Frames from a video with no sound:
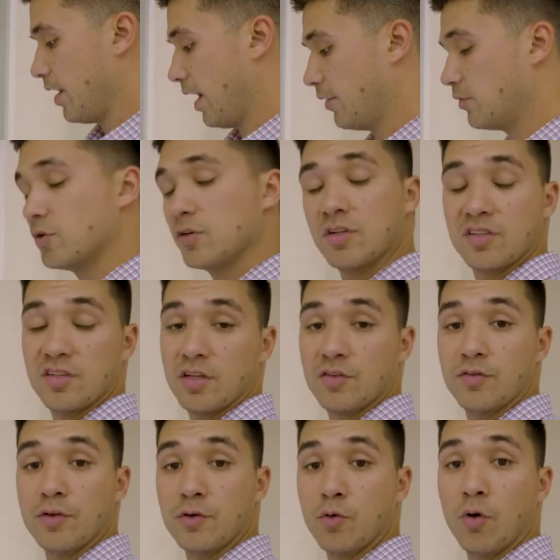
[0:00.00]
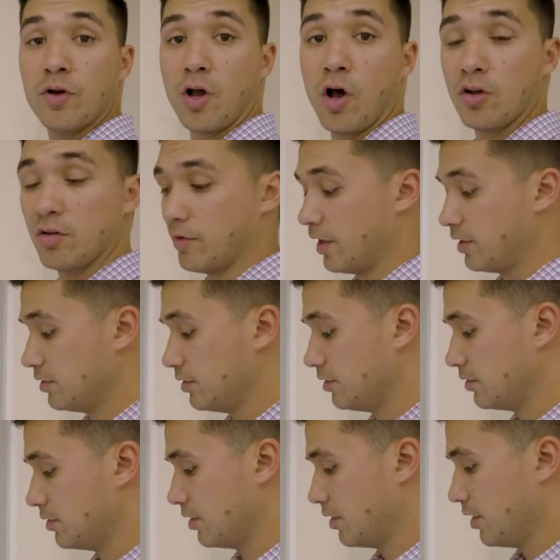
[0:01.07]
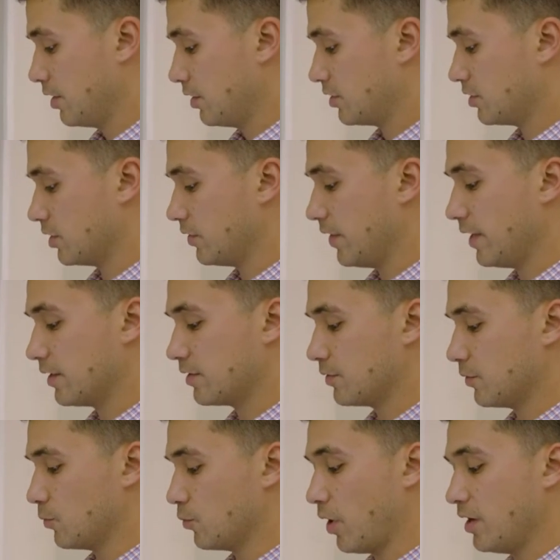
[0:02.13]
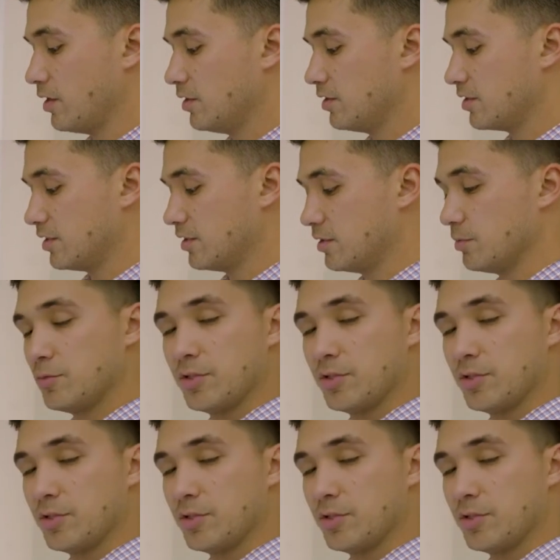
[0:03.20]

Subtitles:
After successfully rolling all devices, select Run System